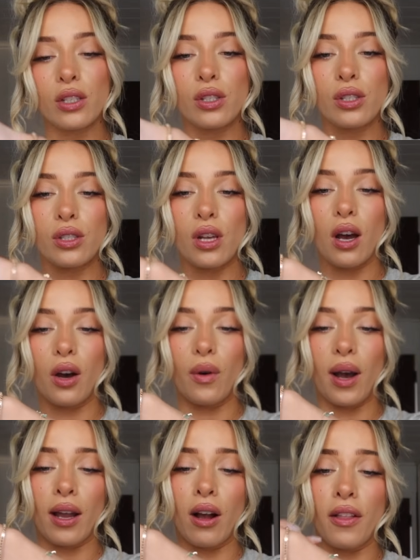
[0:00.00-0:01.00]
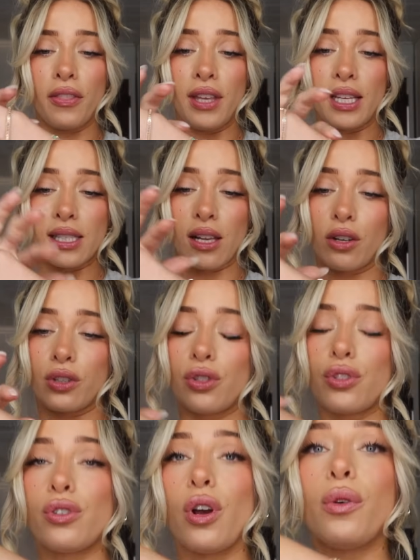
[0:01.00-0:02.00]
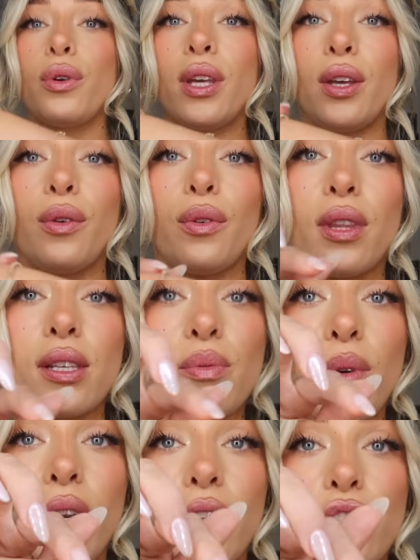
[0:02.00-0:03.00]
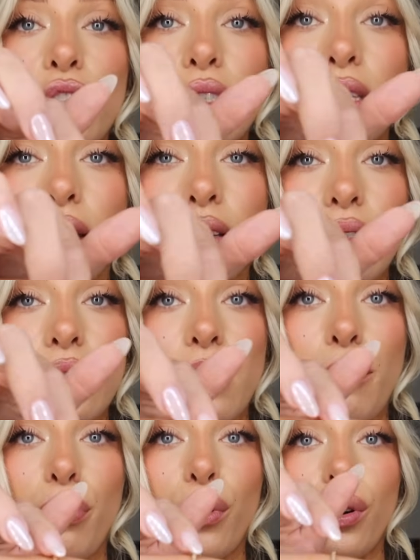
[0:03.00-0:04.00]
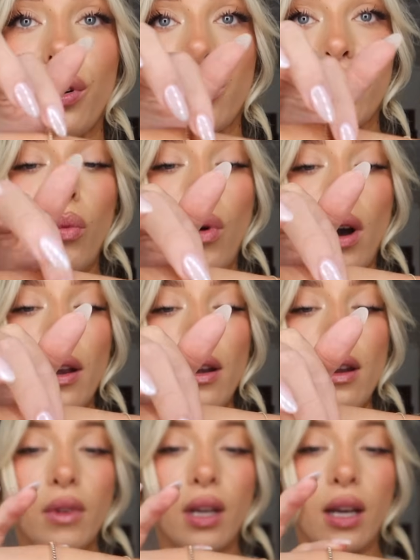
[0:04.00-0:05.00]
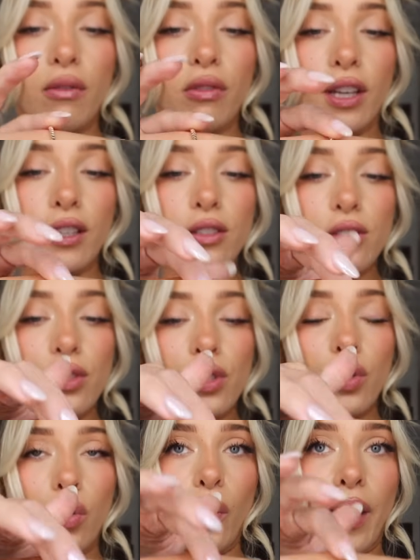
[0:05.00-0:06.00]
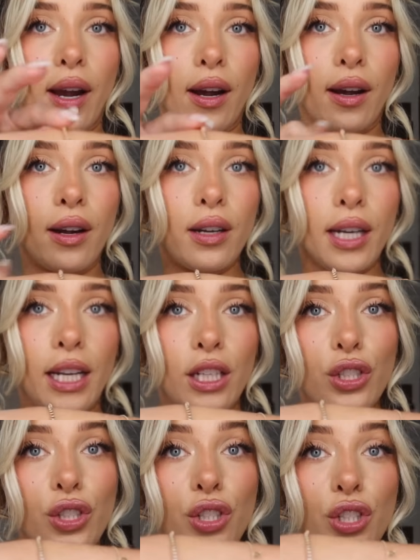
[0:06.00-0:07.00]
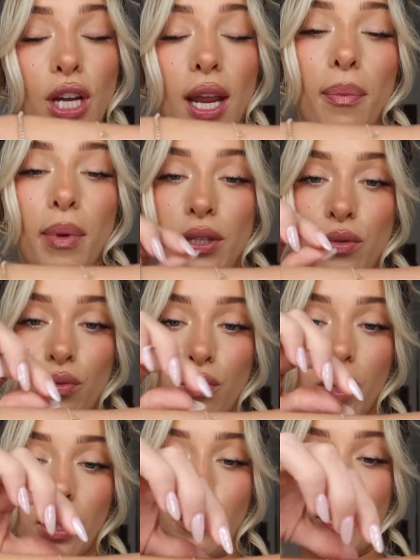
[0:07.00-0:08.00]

So I got these that are so cute. This one is just like a simple one, kind of like square-ish shape. It's really